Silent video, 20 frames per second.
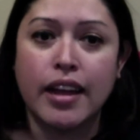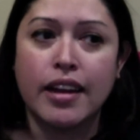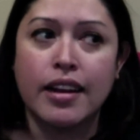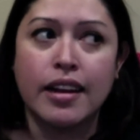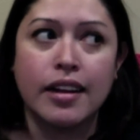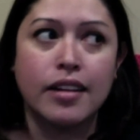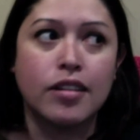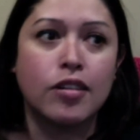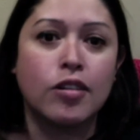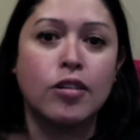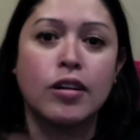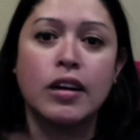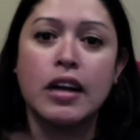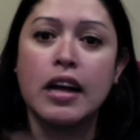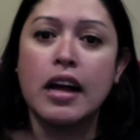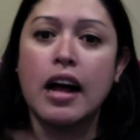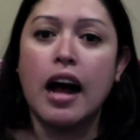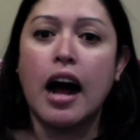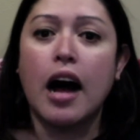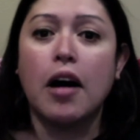And I know
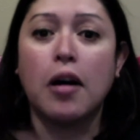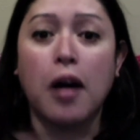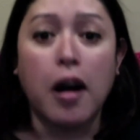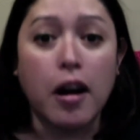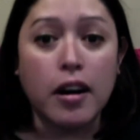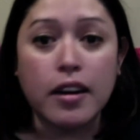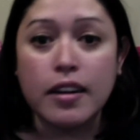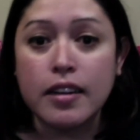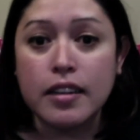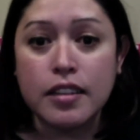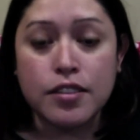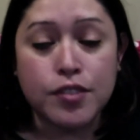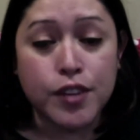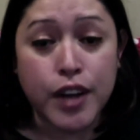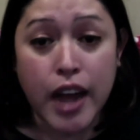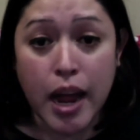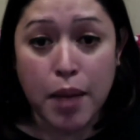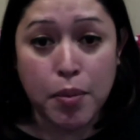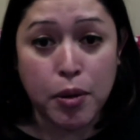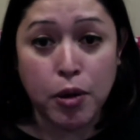how hard it is for
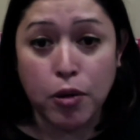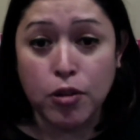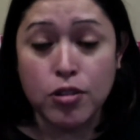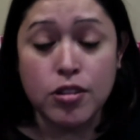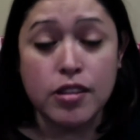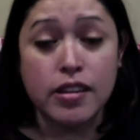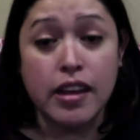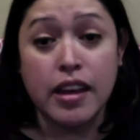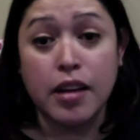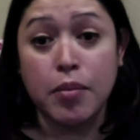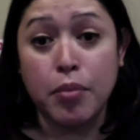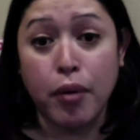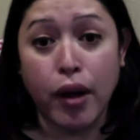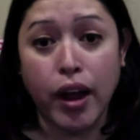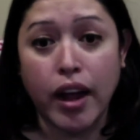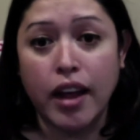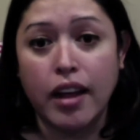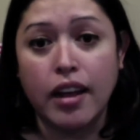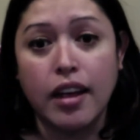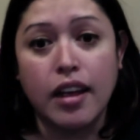Capricorns to take a
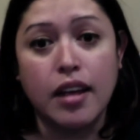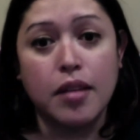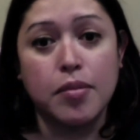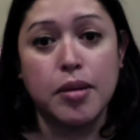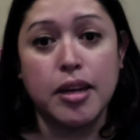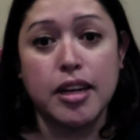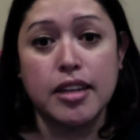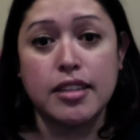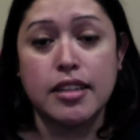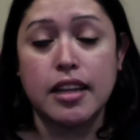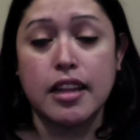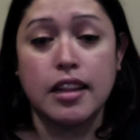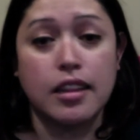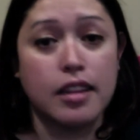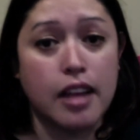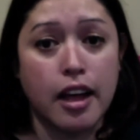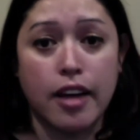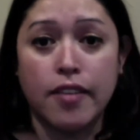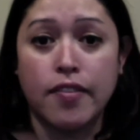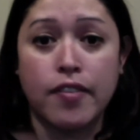break because they
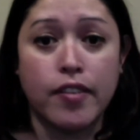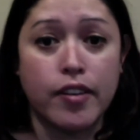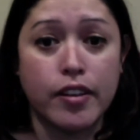love